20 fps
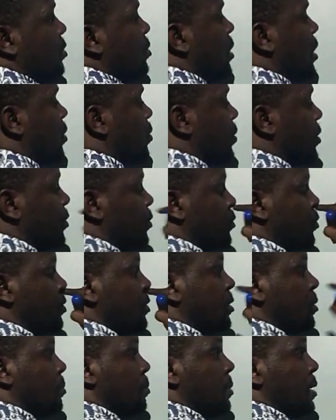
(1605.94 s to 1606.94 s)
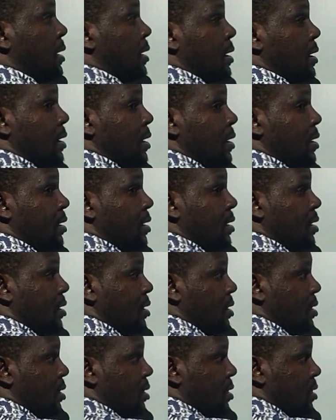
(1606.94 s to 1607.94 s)
you are going to number
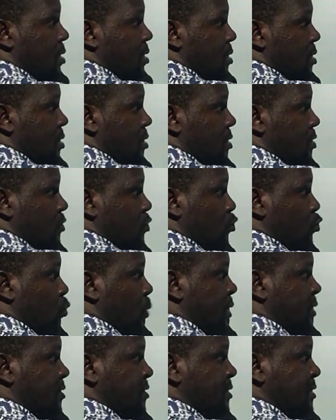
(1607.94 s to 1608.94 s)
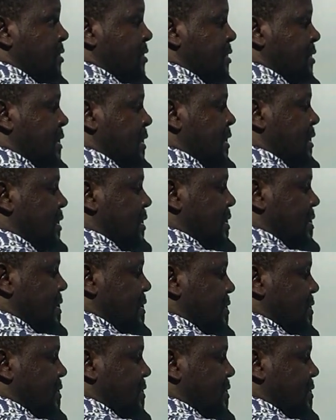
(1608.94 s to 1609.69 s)
23.